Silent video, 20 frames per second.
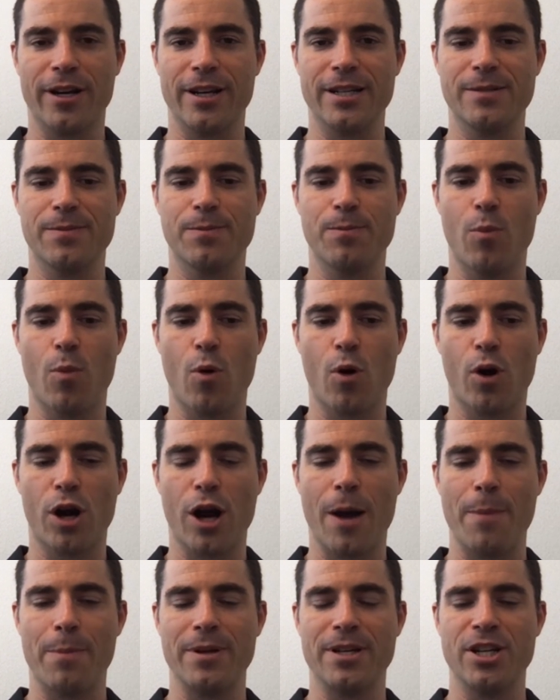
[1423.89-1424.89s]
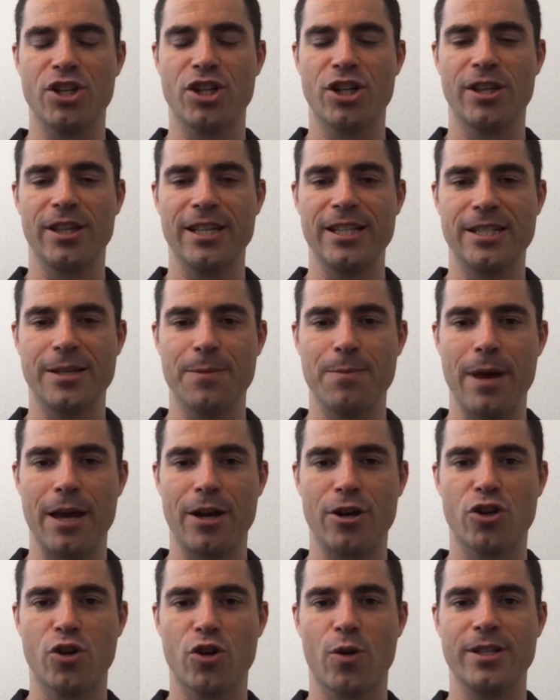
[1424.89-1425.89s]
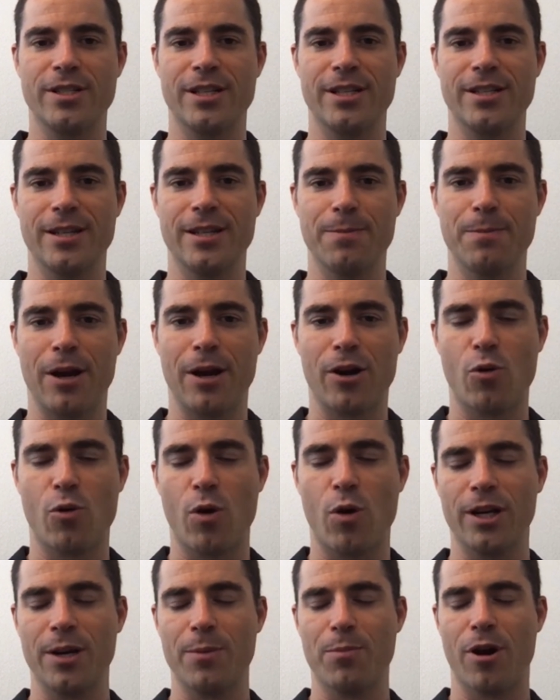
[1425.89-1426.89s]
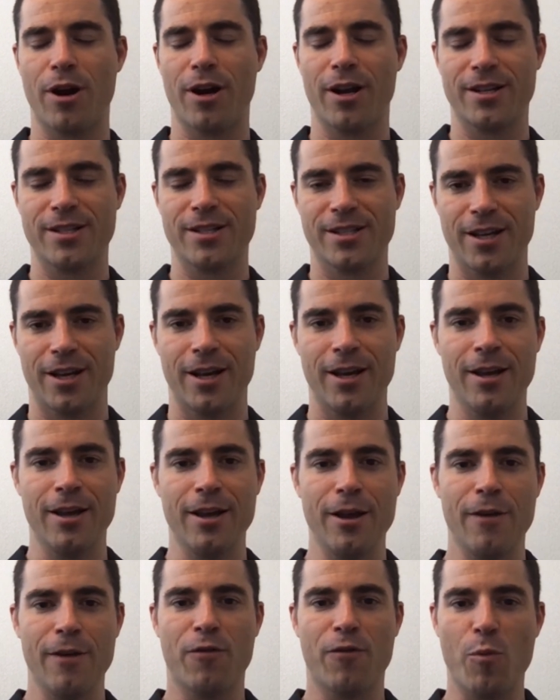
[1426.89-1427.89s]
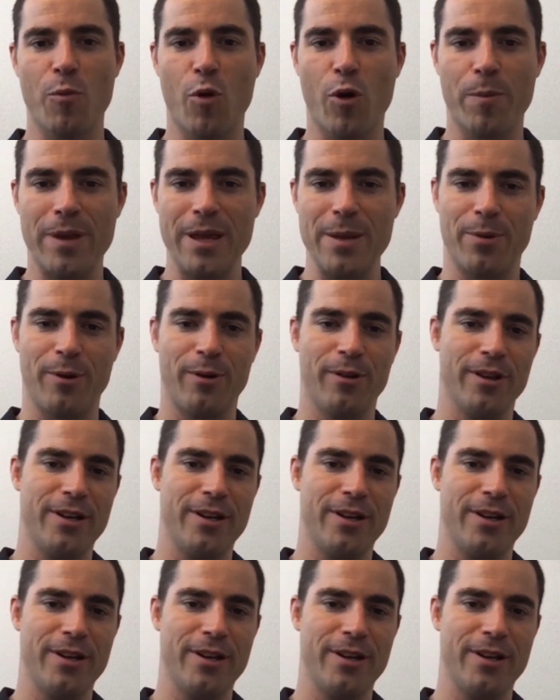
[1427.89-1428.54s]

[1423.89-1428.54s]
is more competition leads to better choices and better quality products for more people.